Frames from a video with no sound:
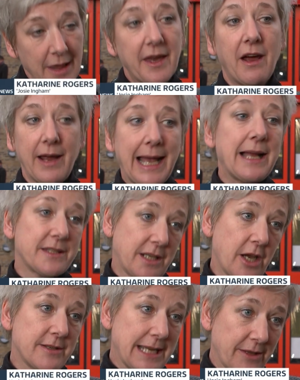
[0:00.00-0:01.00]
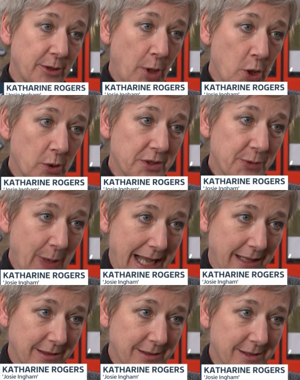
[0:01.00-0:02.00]
that I had to go down the pole as
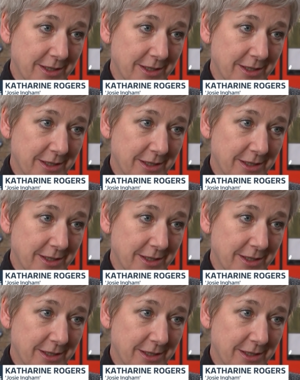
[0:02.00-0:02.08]
well,